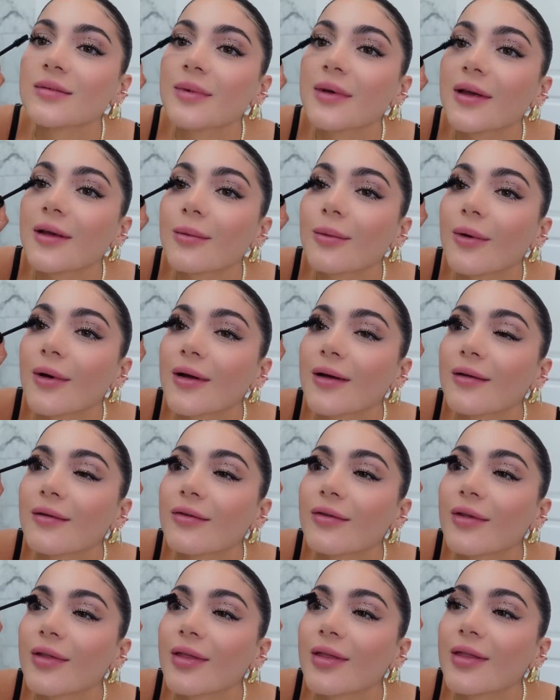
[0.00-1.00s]
be one
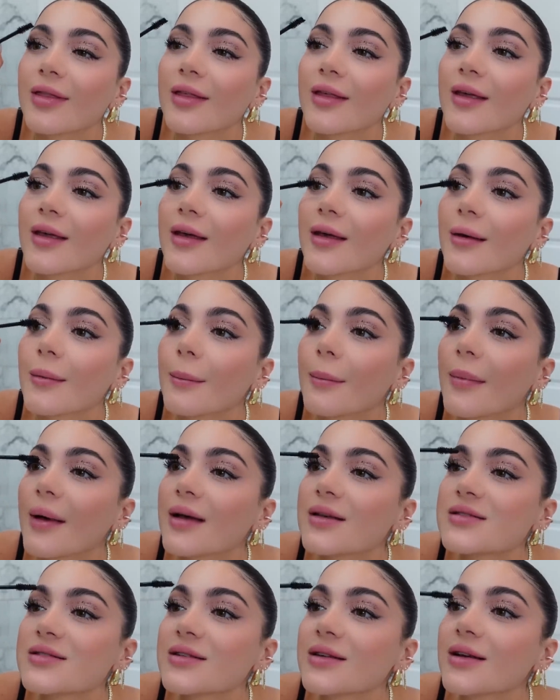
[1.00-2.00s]
of the
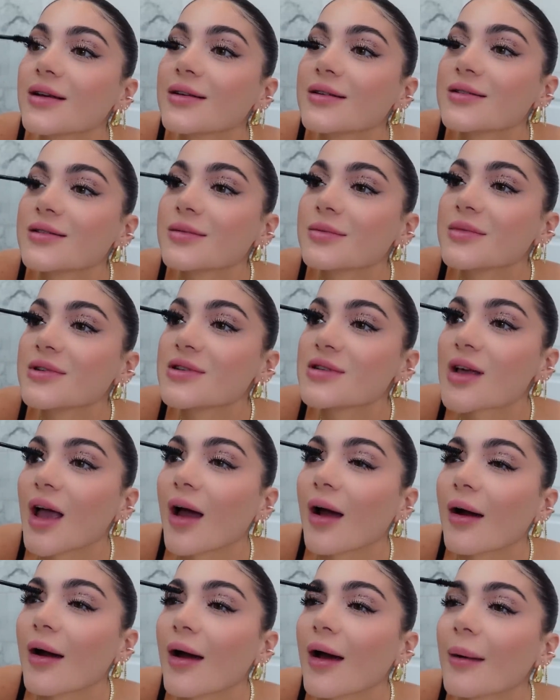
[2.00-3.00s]
messiest
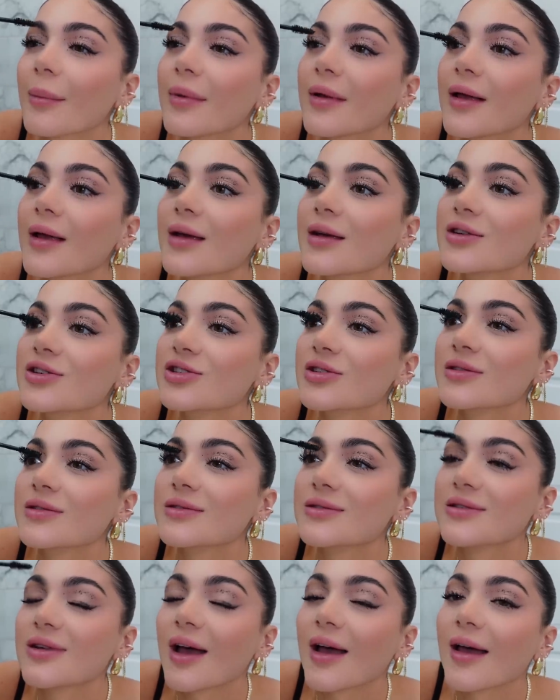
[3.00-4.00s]
mascara
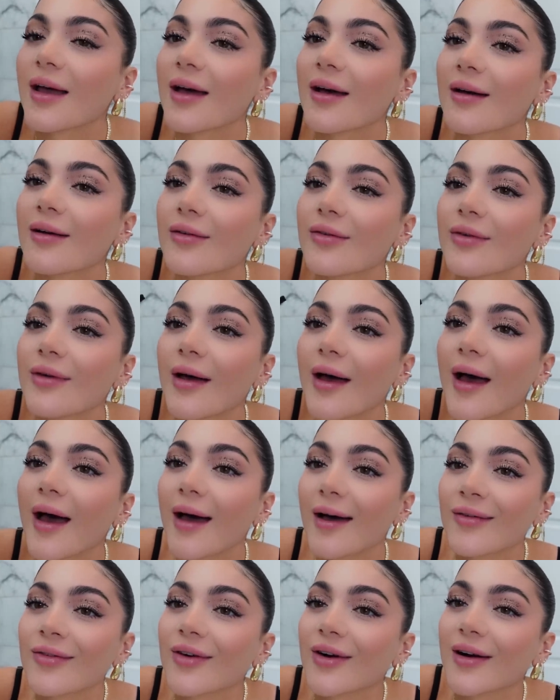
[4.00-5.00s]
applications I have
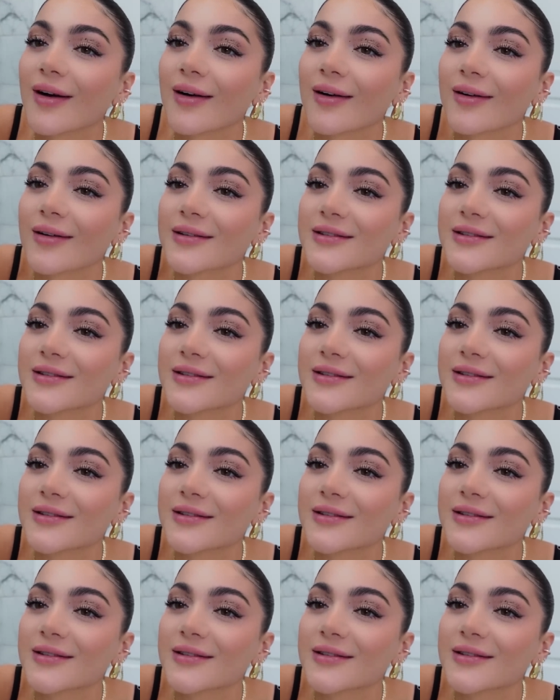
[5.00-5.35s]
ever